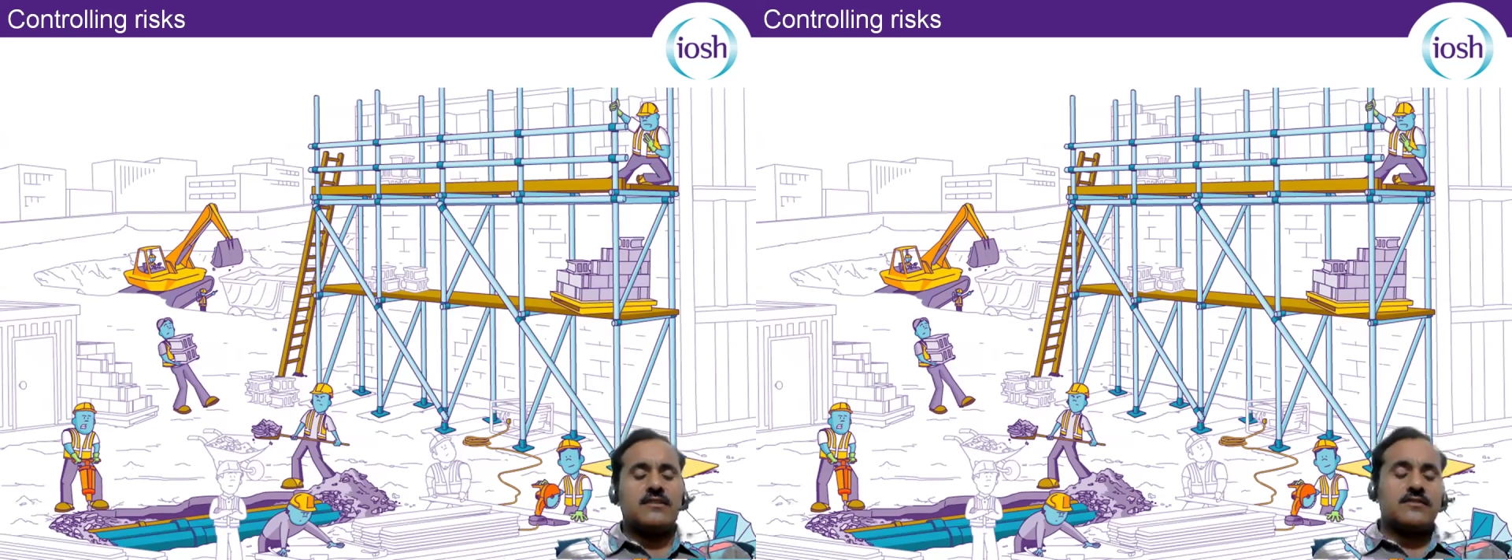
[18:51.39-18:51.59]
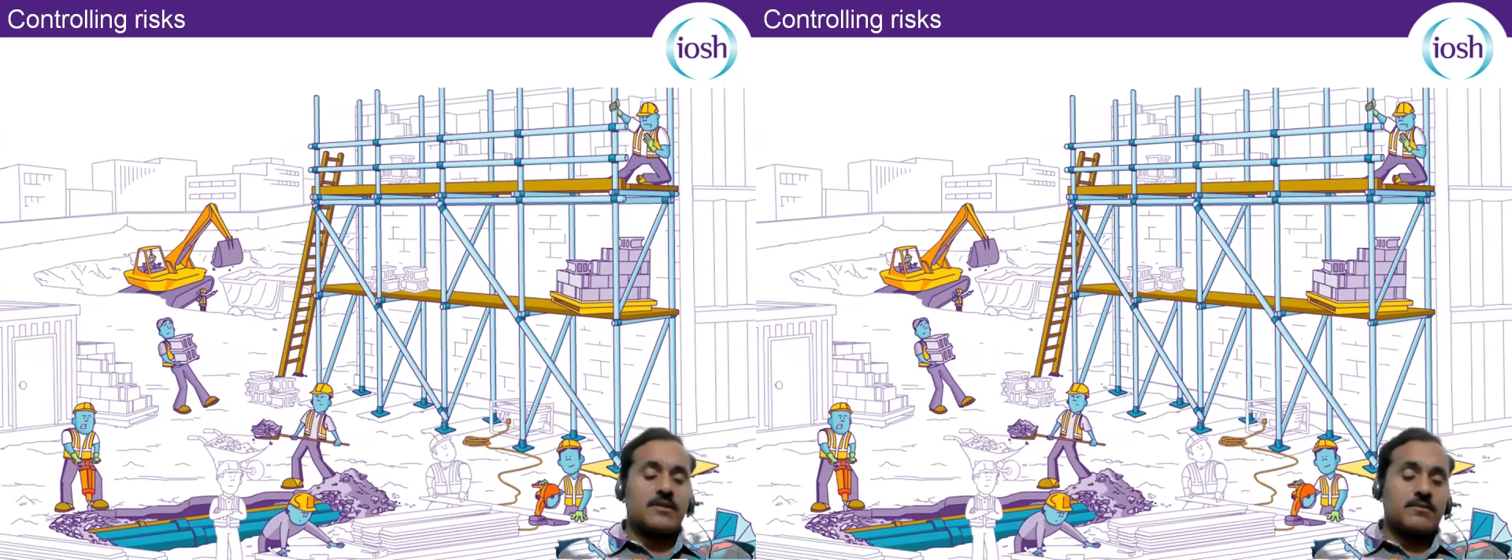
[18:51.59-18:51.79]

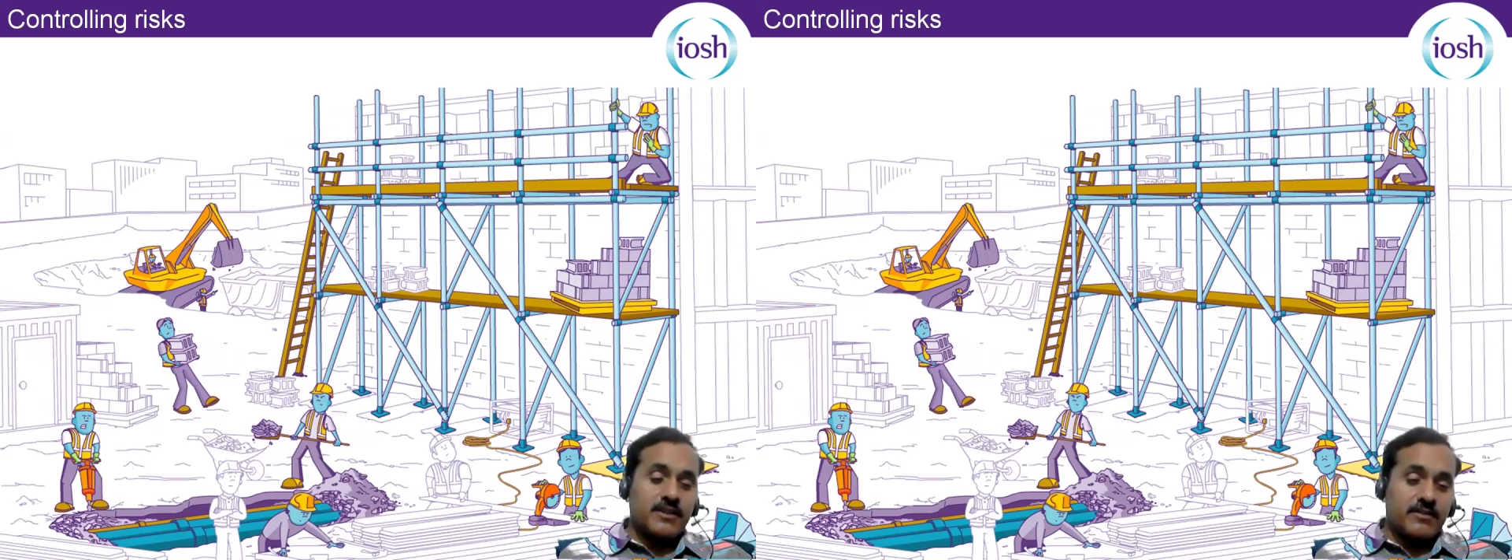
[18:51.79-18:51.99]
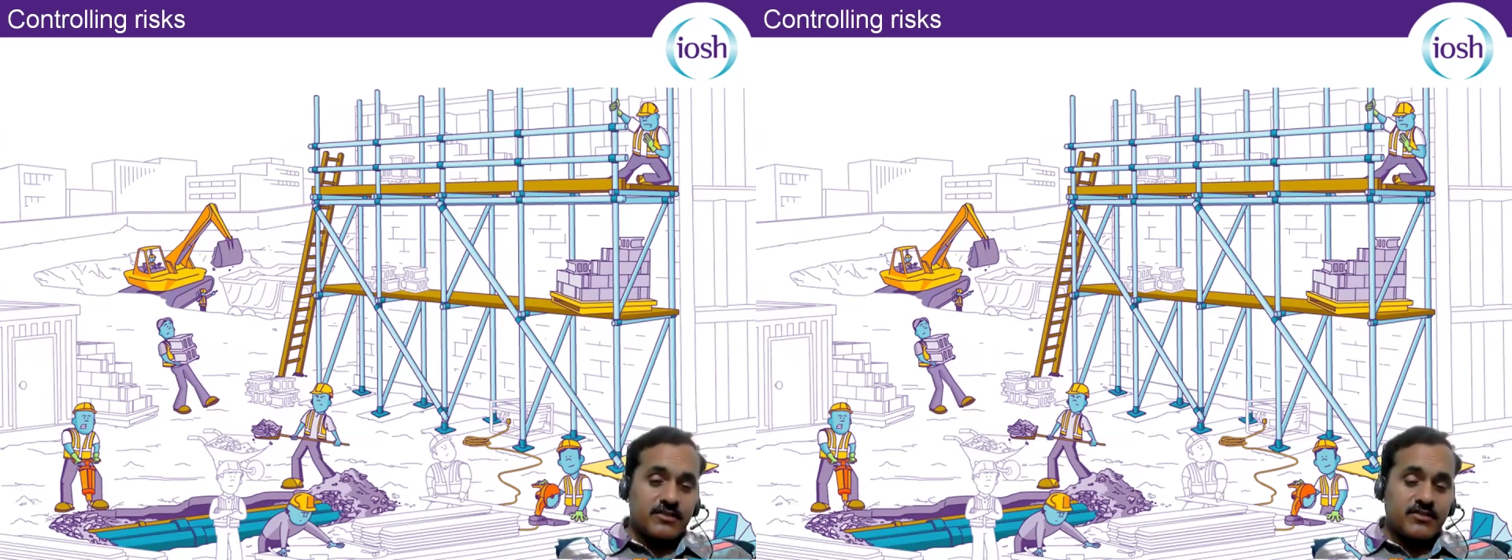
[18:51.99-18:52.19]
some
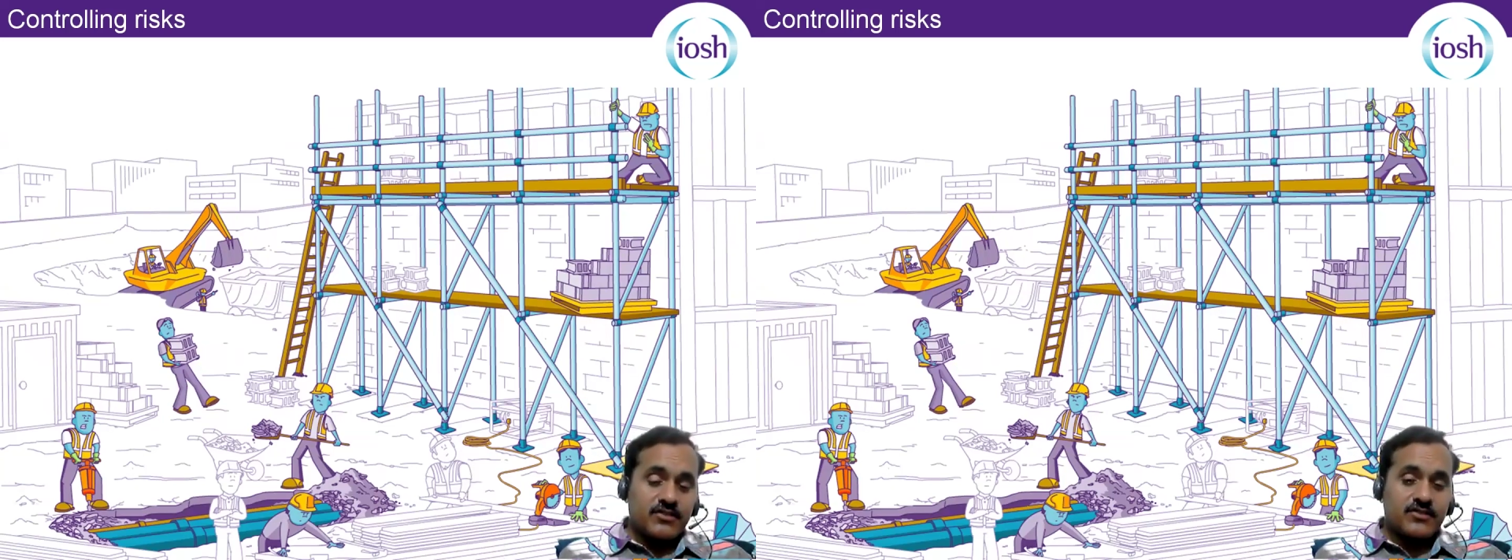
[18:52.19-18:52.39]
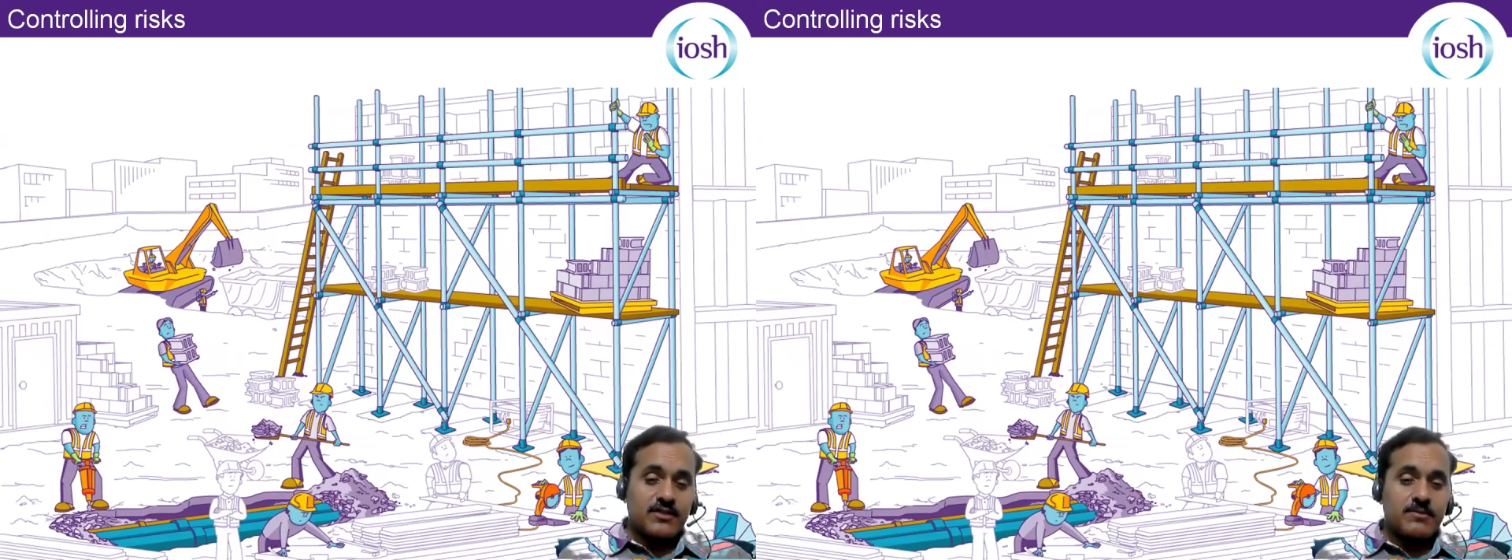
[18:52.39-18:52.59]
sewerage
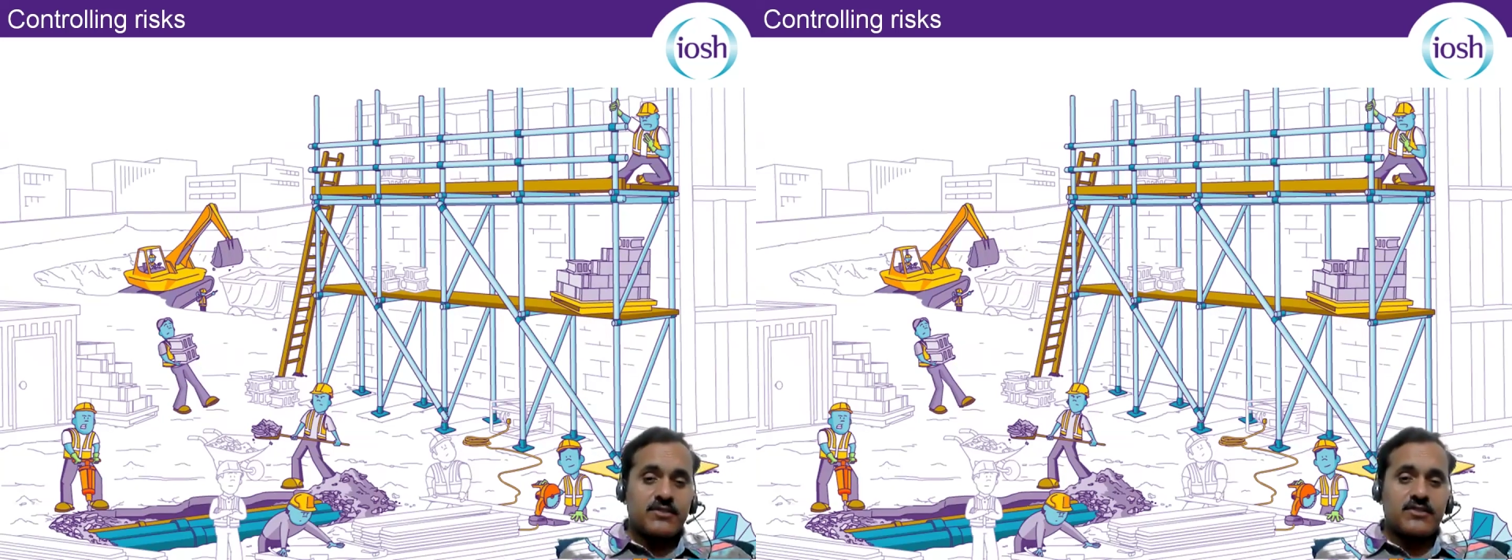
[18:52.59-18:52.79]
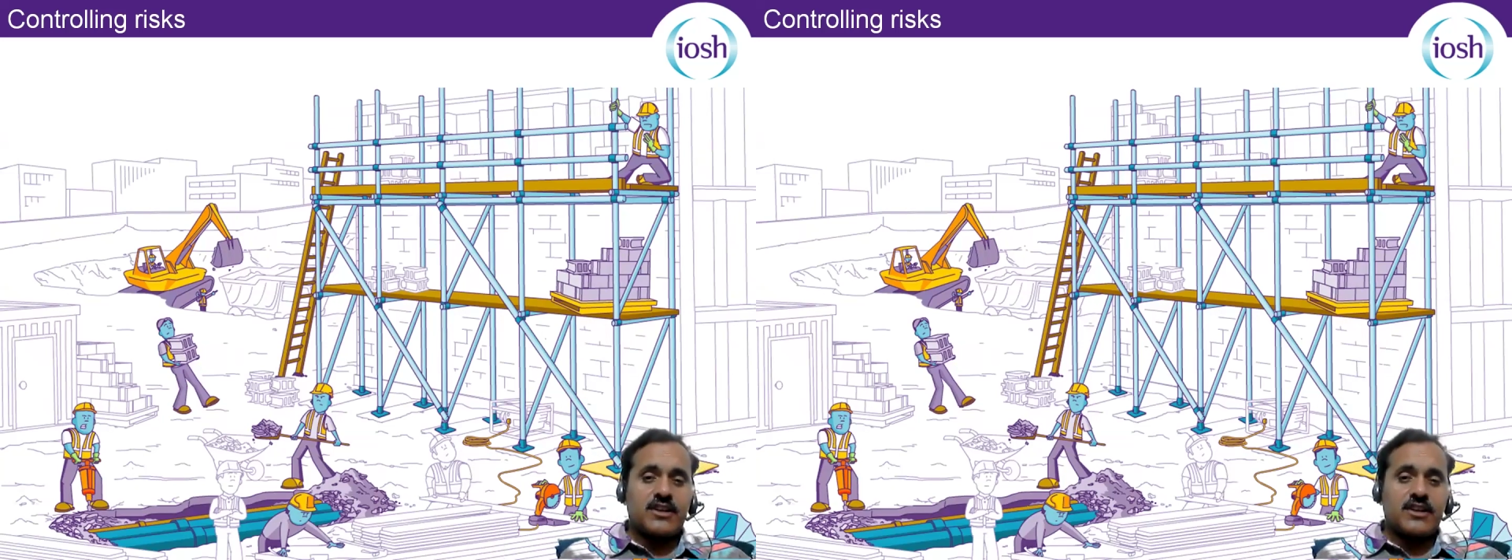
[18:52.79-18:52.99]
system
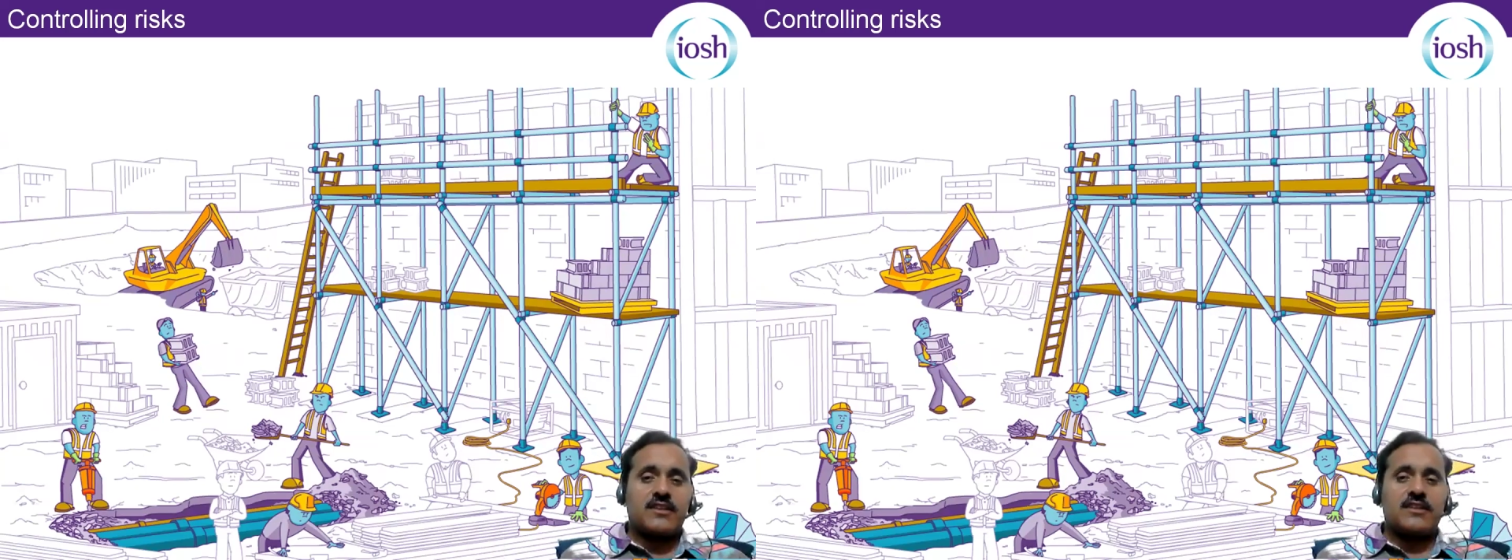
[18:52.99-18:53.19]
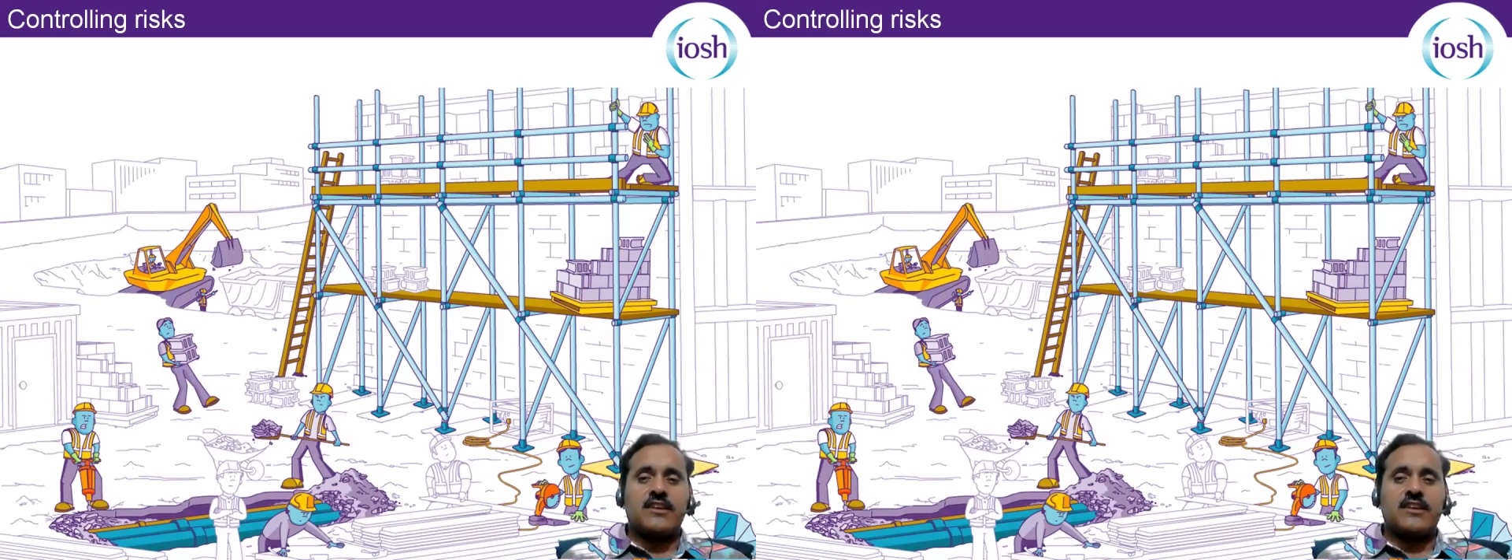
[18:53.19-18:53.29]
is there.